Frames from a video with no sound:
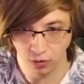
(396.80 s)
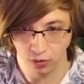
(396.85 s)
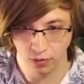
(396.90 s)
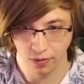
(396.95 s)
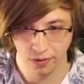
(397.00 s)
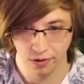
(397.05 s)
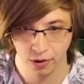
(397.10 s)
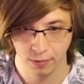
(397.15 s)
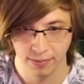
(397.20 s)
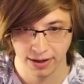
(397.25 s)

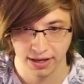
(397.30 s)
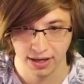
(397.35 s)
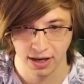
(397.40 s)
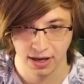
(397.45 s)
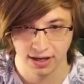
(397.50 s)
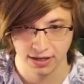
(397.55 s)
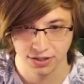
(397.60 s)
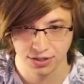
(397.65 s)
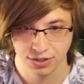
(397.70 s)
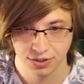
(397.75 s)
Oh my
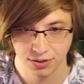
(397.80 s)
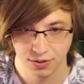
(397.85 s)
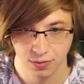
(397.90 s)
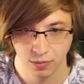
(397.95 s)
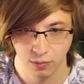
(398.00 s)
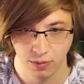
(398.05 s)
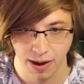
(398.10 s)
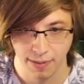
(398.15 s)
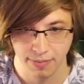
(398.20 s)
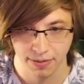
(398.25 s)
gosh.
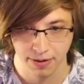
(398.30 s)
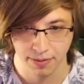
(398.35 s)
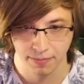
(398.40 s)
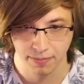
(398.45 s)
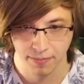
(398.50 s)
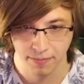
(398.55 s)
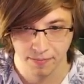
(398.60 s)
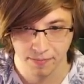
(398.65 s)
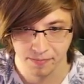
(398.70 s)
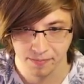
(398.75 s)
Weapon.
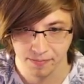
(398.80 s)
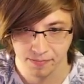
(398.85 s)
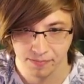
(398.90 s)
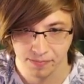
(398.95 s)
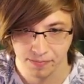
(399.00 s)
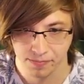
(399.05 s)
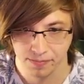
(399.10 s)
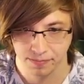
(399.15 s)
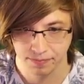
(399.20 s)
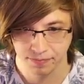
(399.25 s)

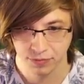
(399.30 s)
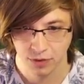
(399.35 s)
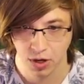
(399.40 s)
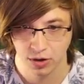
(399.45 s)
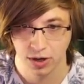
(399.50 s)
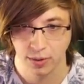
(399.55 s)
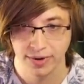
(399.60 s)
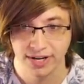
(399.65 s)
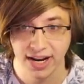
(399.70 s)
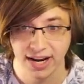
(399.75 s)

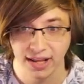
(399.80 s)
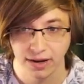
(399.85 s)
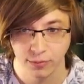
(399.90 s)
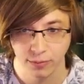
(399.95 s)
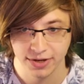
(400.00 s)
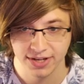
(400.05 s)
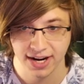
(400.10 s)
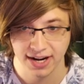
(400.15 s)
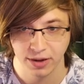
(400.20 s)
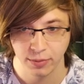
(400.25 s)
Okay, we did it!
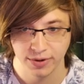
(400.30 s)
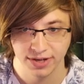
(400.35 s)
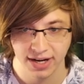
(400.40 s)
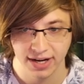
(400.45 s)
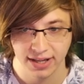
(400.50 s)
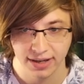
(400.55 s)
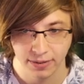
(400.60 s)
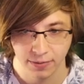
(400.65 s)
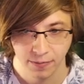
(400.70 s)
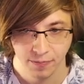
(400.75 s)
We did it! We
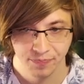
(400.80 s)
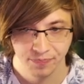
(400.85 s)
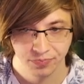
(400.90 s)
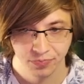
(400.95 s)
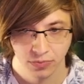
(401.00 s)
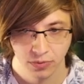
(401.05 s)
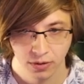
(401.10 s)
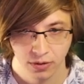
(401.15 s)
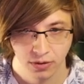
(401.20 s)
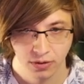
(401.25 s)
did it!
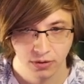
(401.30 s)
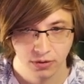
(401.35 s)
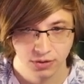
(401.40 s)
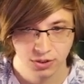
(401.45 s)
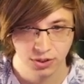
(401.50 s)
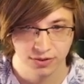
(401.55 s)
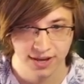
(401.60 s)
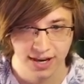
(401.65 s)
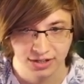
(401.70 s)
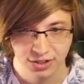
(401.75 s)

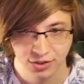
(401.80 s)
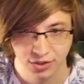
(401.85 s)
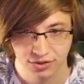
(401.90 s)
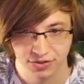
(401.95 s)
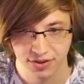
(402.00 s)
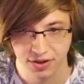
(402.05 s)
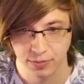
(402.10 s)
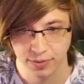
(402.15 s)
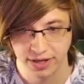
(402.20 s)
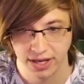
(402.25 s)
So the extra
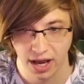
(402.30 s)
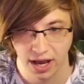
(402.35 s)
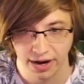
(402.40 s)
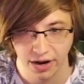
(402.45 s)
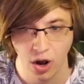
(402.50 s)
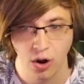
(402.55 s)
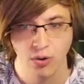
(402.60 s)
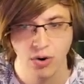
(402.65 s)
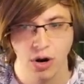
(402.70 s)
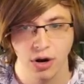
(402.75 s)
thing we got...
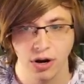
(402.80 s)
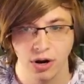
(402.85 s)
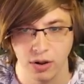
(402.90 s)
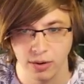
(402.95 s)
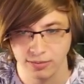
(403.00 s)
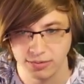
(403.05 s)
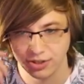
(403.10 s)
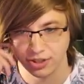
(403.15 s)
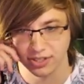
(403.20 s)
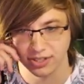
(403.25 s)
Oh, no, no, no.
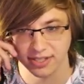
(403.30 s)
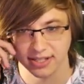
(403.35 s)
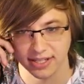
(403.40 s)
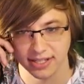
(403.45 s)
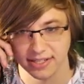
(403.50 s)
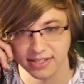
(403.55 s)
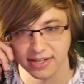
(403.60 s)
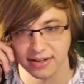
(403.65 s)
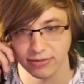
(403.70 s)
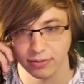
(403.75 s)
It was just
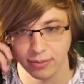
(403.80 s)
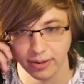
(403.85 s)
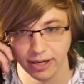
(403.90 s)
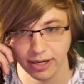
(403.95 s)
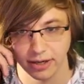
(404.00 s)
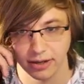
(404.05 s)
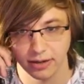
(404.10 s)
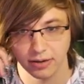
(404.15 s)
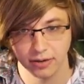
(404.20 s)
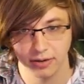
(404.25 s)
this. Never
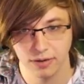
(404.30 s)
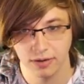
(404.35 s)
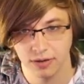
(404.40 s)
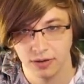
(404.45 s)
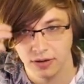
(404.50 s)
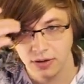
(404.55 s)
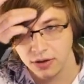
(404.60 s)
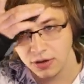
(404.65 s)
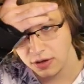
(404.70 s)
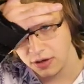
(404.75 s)
mind.
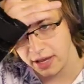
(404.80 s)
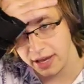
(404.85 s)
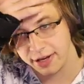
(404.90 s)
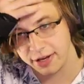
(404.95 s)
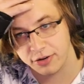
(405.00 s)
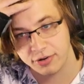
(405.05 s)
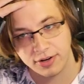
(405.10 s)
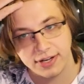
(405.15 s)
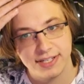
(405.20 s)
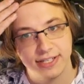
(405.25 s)

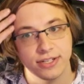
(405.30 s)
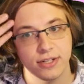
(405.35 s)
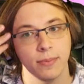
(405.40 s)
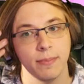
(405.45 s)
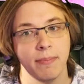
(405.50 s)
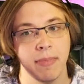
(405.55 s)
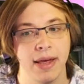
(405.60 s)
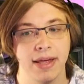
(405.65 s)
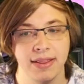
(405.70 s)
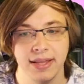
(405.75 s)
Increased
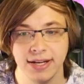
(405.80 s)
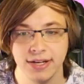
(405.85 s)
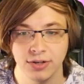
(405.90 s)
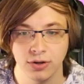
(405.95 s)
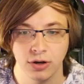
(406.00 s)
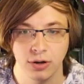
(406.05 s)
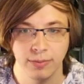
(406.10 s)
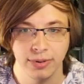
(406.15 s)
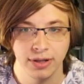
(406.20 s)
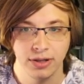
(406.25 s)
melee
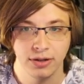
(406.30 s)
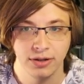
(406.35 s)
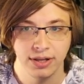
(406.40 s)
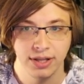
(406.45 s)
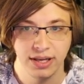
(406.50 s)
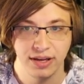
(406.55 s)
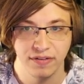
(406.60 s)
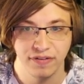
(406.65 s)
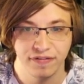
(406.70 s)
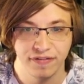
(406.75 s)

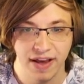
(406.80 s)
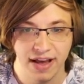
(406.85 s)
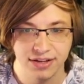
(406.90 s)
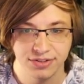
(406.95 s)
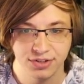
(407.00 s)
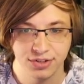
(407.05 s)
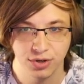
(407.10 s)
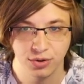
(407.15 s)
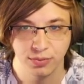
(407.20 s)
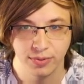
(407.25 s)
durability,
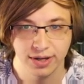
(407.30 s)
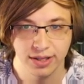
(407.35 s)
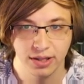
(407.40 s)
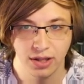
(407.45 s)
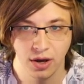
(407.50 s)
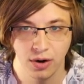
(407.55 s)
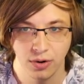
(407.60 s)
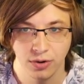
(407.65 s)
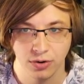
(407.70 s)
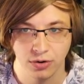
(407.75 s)
faster
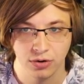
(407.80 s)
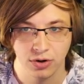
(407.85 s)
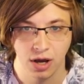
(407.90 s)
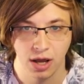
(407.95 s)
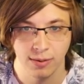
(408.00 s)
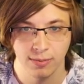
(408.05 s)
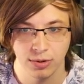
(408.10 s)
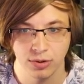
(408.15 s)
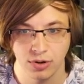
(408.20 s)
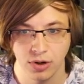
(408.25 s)
reload, or
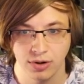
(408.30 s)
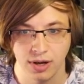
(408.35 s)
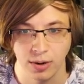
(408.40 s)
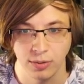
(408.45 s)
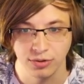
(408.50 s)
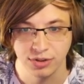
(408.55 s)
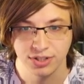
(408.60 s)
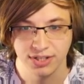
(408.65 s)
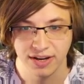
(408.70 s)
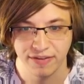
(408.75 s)
combo. Okay,
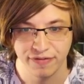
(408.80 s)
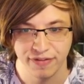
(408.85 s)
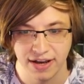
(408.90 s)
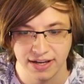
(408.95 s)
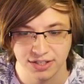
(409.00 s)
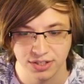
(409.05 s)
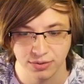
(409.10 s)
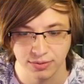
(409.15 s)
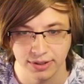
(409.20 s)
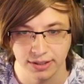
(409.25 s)
we'll just say
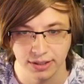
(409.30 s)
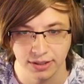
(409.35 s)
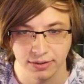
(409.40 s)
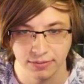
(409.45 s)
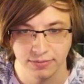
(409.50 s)
faster reload.